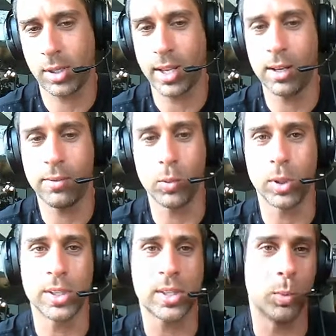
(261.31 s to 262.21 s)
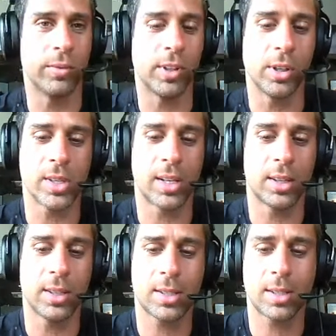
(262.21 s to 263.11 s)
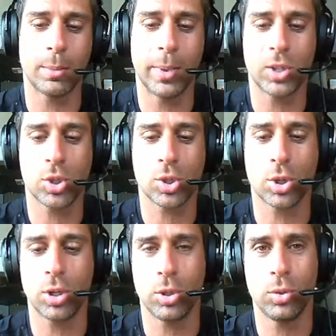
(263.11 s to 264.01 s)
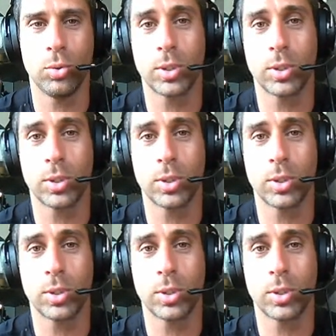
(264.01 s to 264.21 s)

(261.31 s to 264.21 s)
And if you want to see more videos like this, make sure you